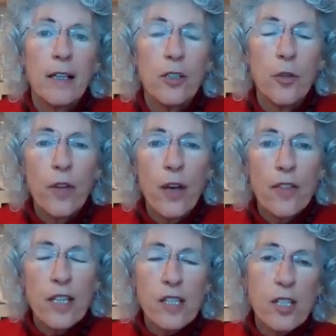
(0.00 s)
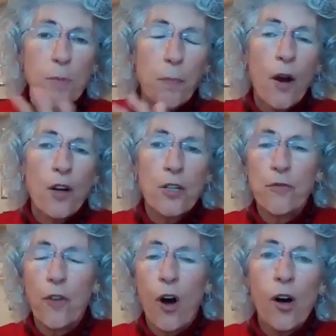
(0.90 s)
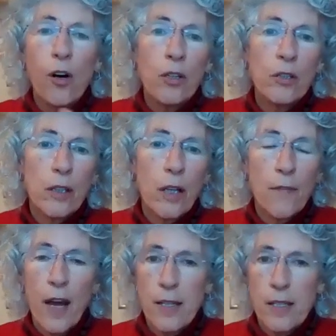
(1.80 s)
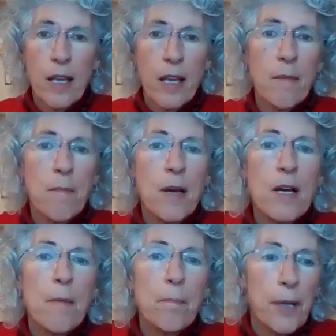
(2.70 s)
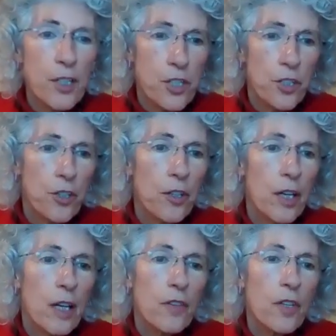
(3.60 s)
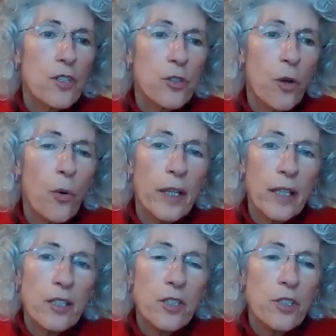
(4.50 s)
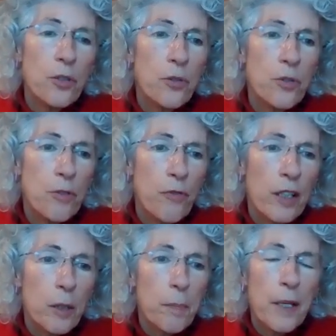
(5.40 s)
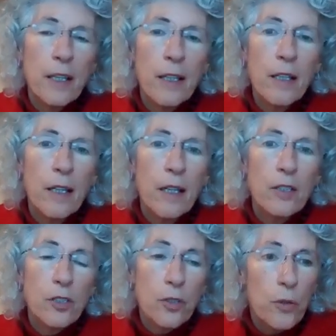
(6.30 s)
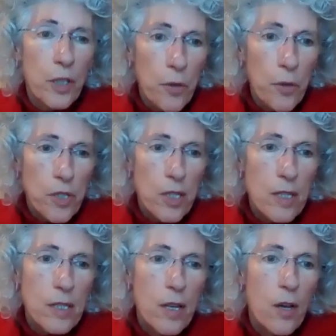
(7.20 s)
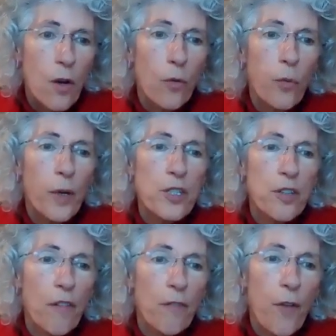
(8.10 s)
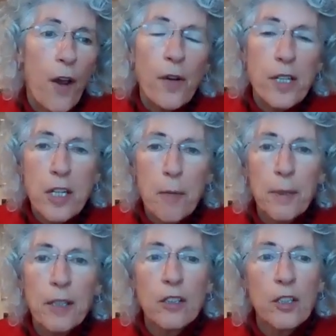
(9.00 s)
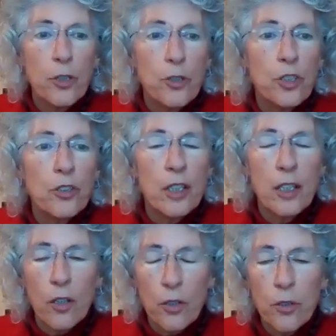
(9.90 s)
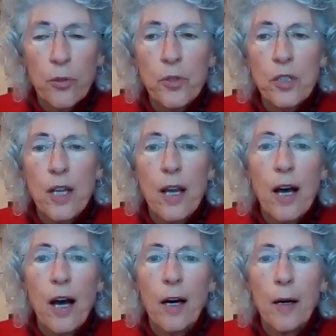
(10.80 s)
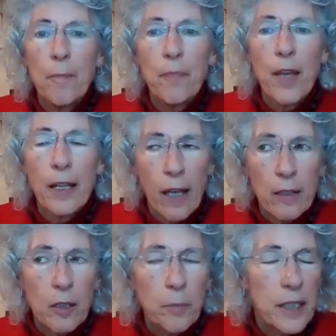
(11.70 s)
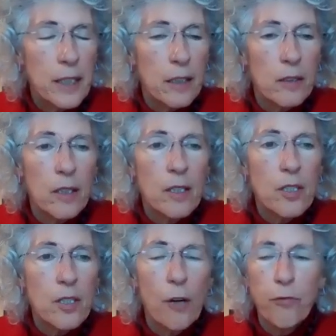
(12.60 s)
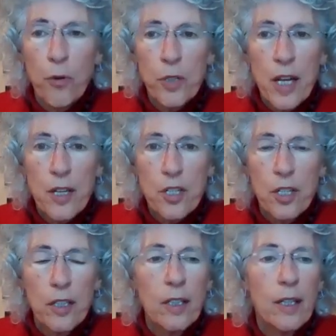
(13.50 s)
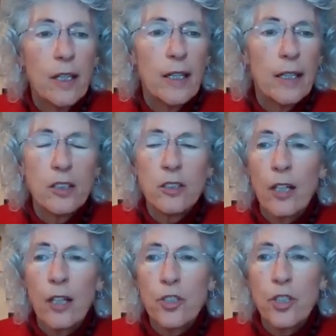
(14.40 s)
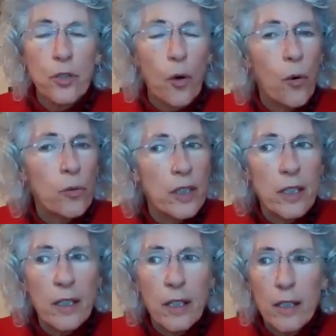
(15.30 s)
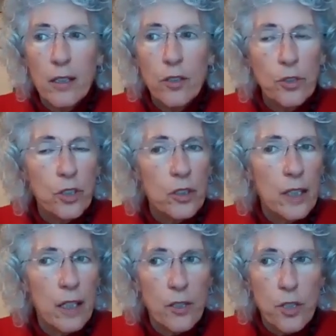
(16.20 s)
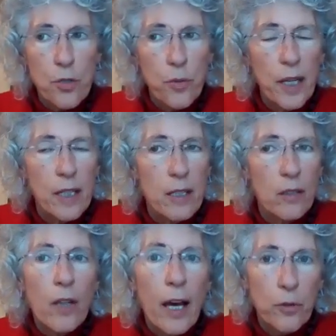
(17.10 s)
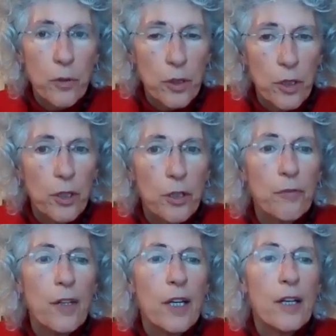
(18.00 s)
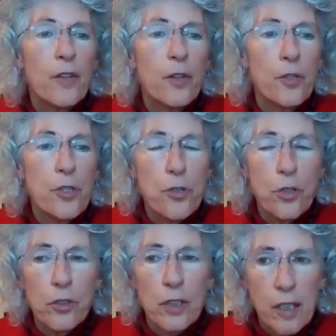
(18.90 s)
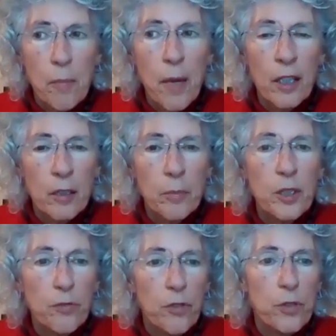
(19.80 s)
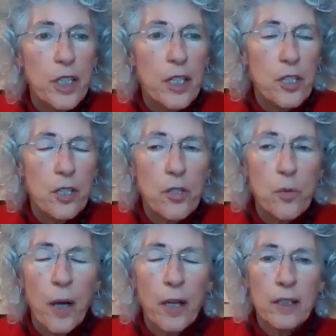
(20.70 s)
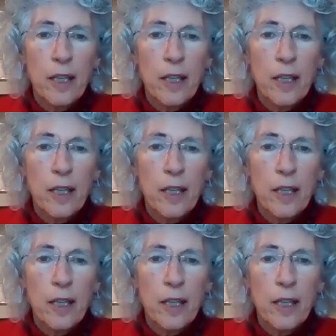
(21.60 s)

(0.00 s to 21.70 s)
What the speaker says: You know, this is part of all of that same picture that is going into developing scoliosis, which very typically usually includes an element, at least, of rotation. It's not just only usually a straight lateral curve. There is usually some element of rotation as well.